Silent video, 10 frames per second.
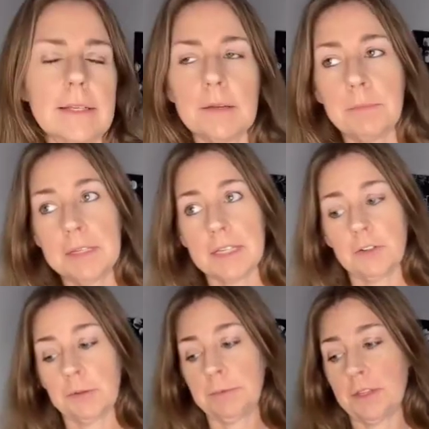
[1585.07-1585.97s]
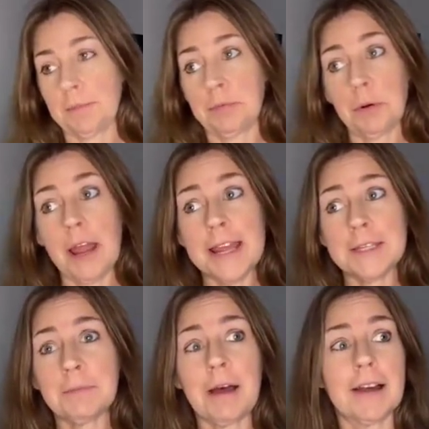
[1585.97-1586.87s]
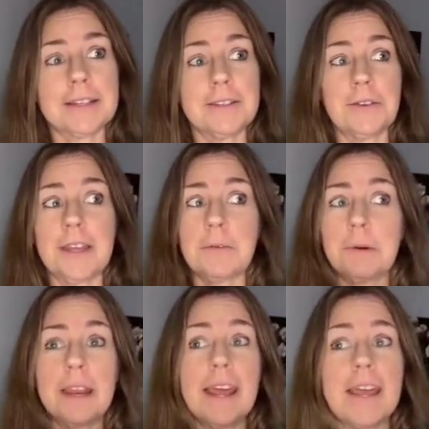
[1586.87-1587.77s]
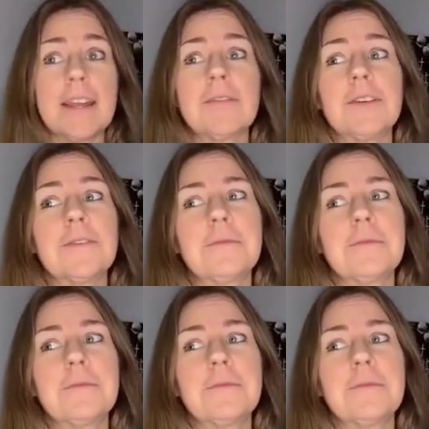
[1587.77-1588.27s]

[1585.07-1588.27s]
Next up is a trip to the prize box, and you can get whatever